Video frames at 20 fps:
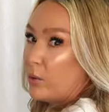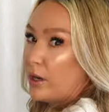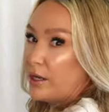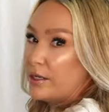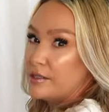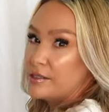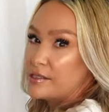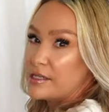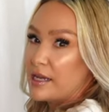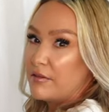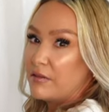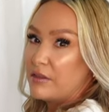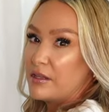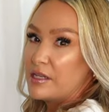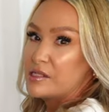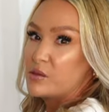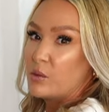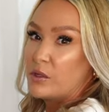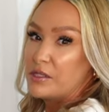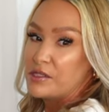ones, and
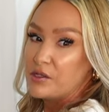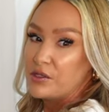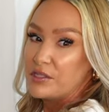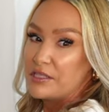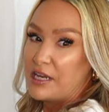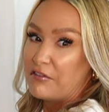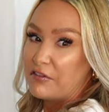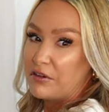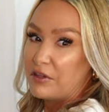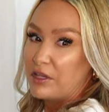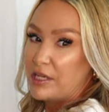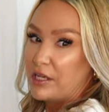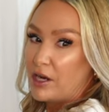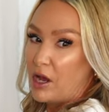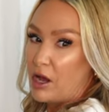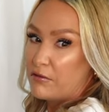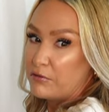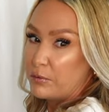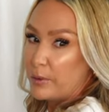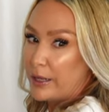these ones are definitely an
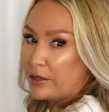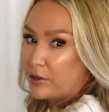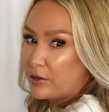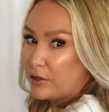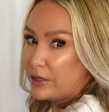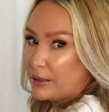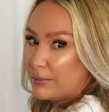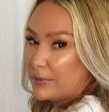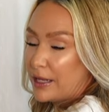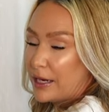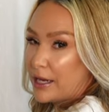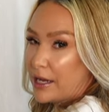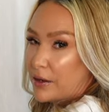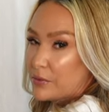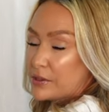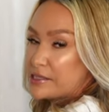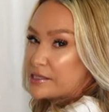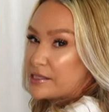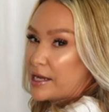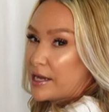off-white cream like I
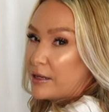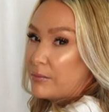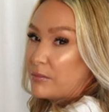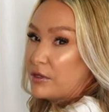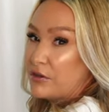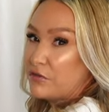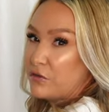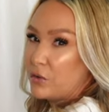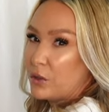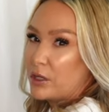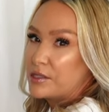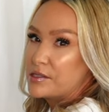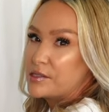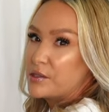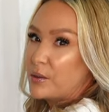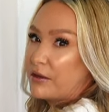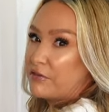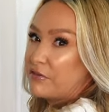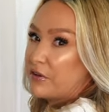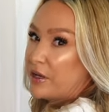was saying before,
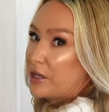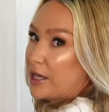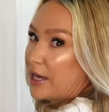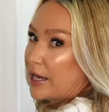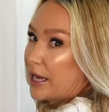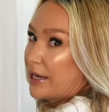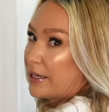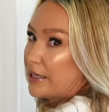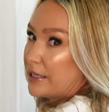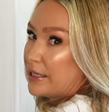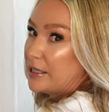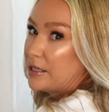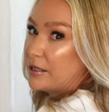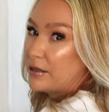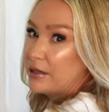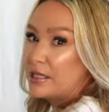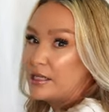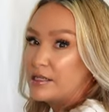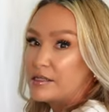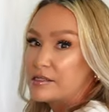so I felt like I
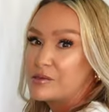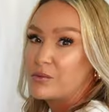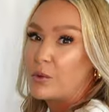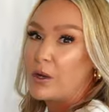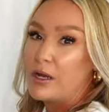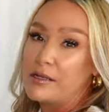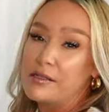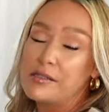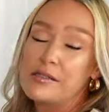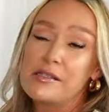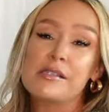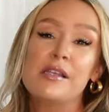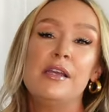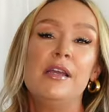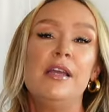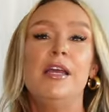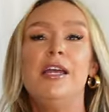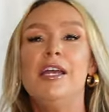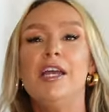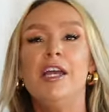needed these ones,
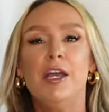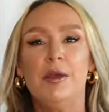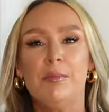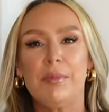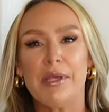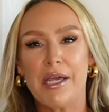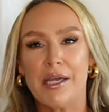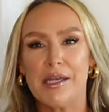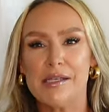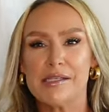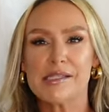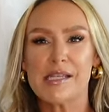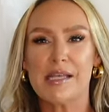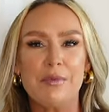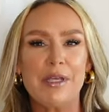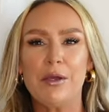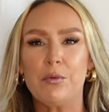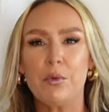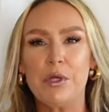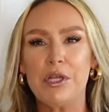because
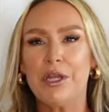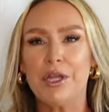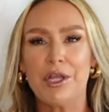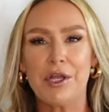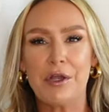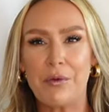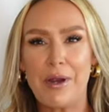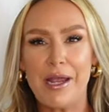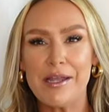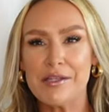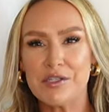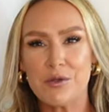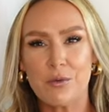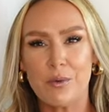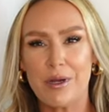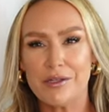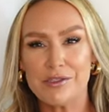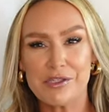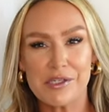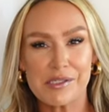it wouldn't look right to
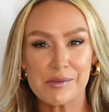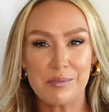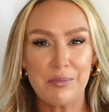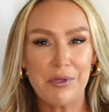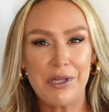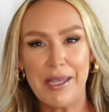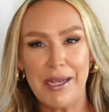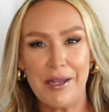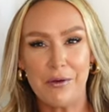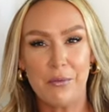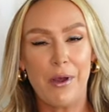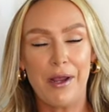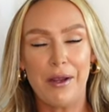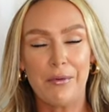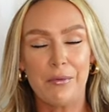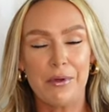wear just plain white